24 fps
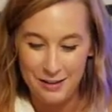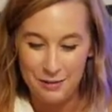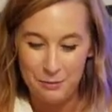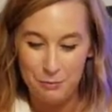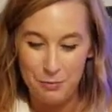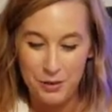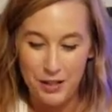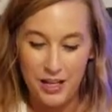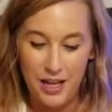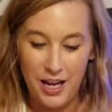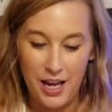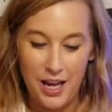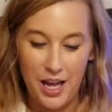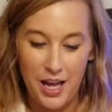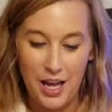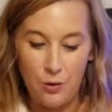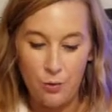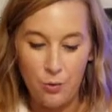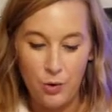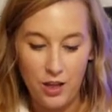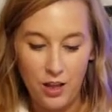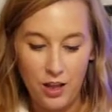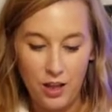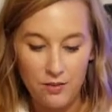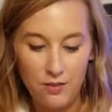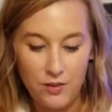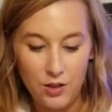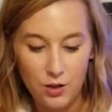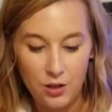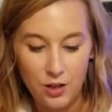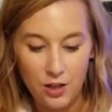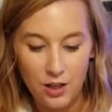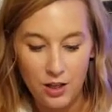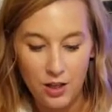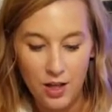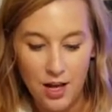But yeah, we love doing
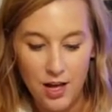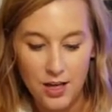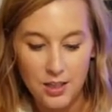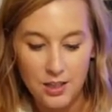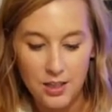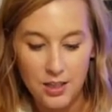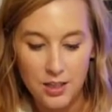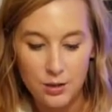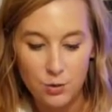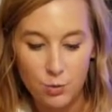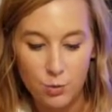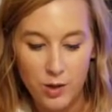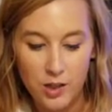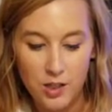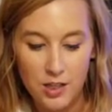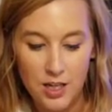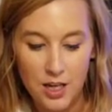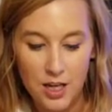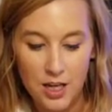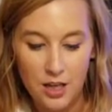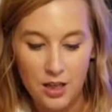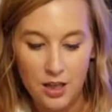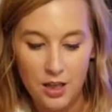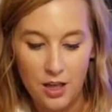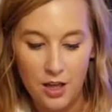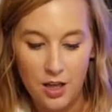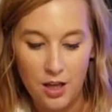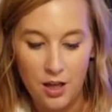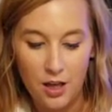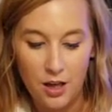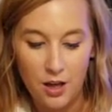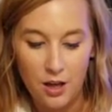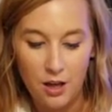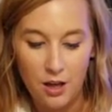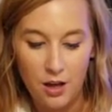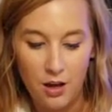the classes. We did
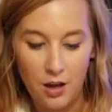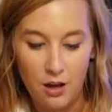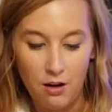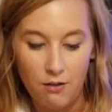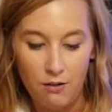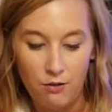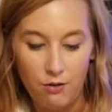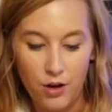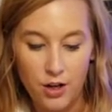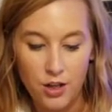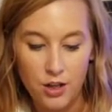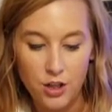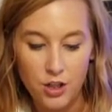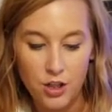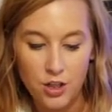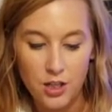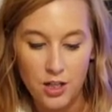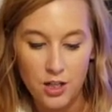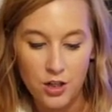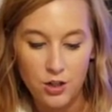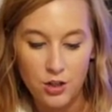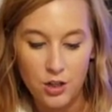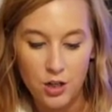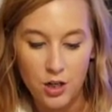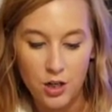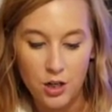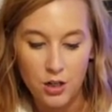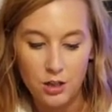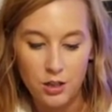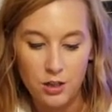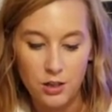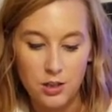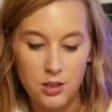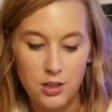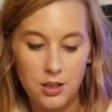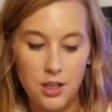the fringe
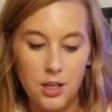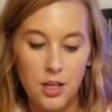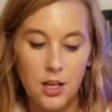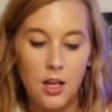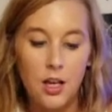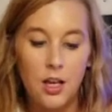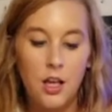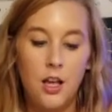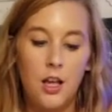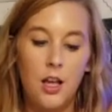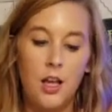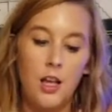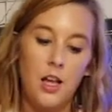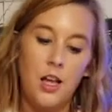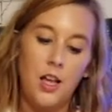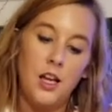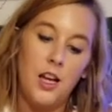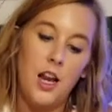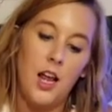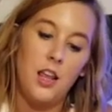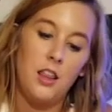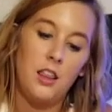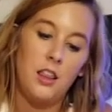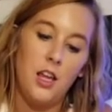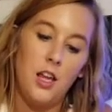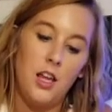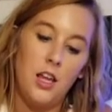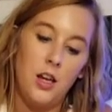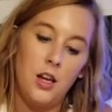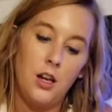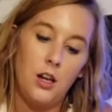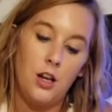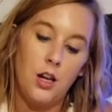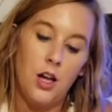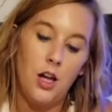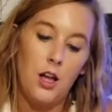t-shirts, and I
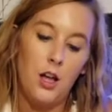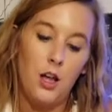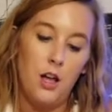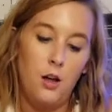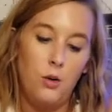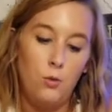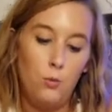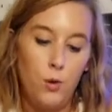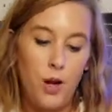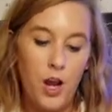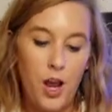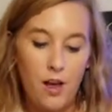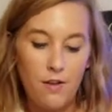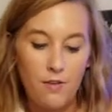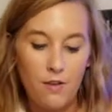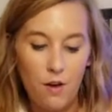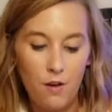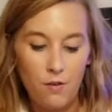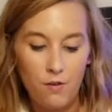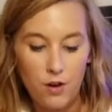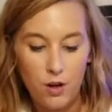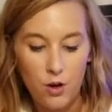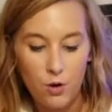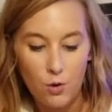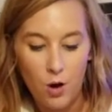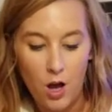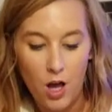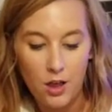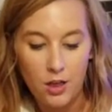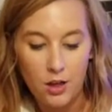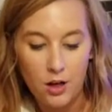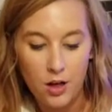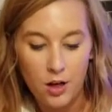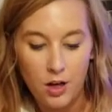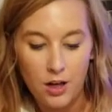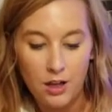think we have a few
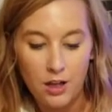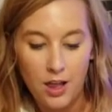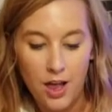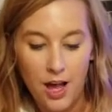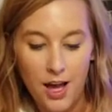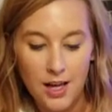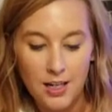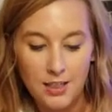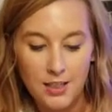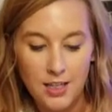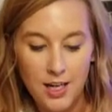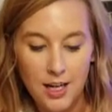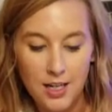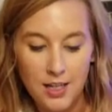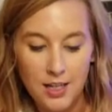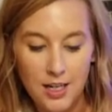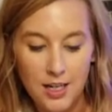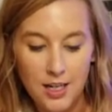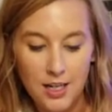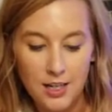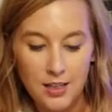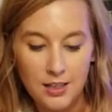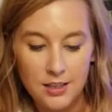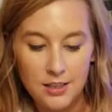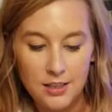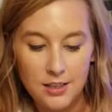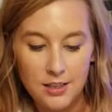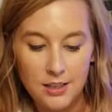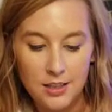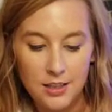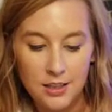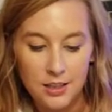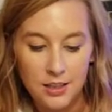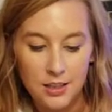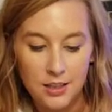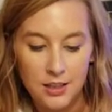other class ideas.
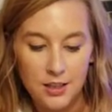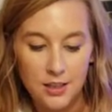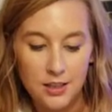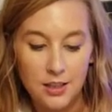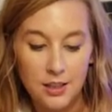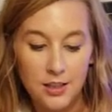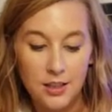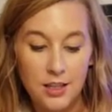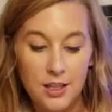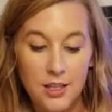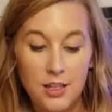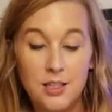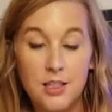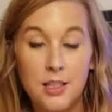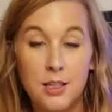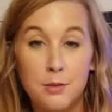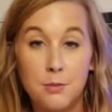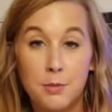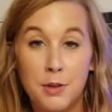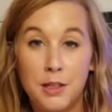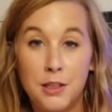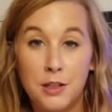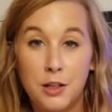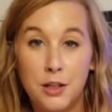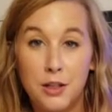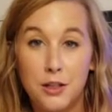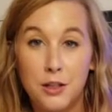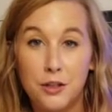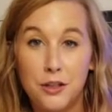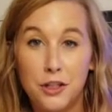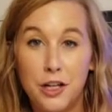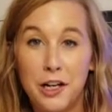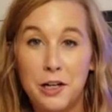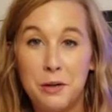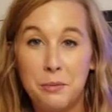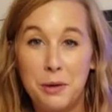This is my daughter
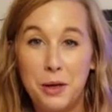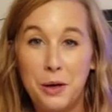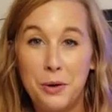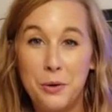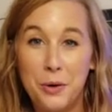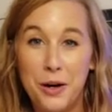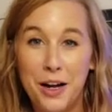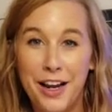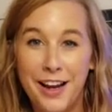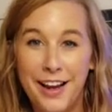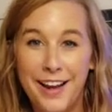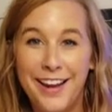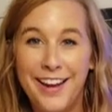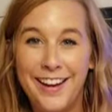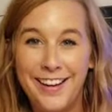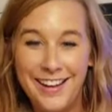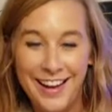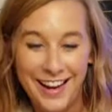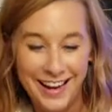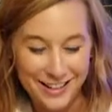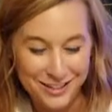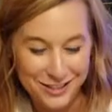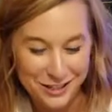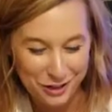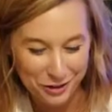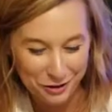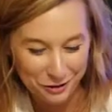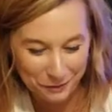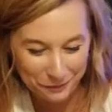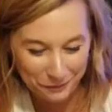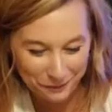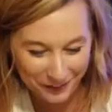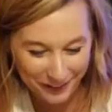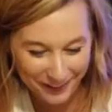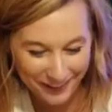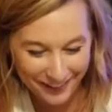trying to be quiet, in case you're
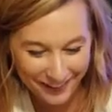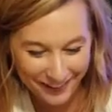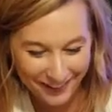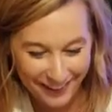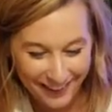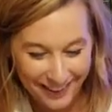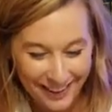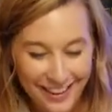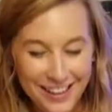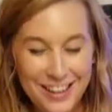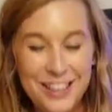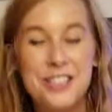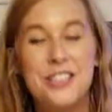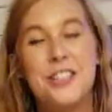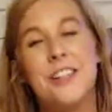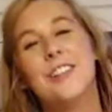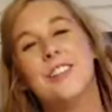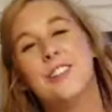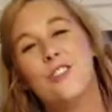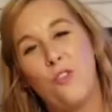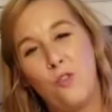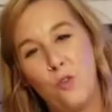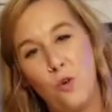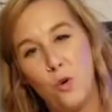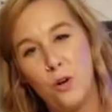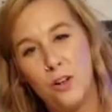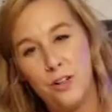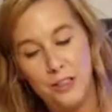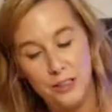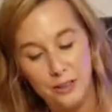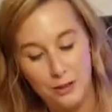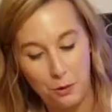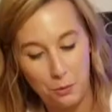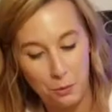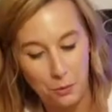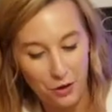wondering. She's 4,
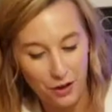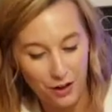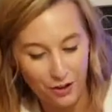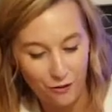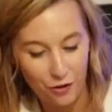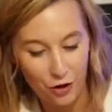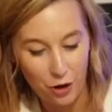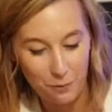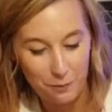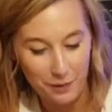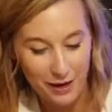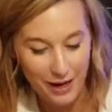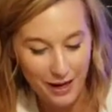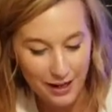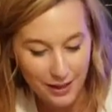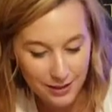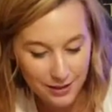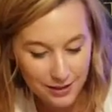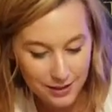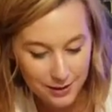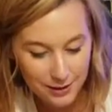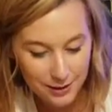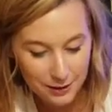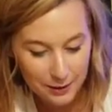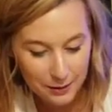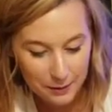so we'll give her a pass.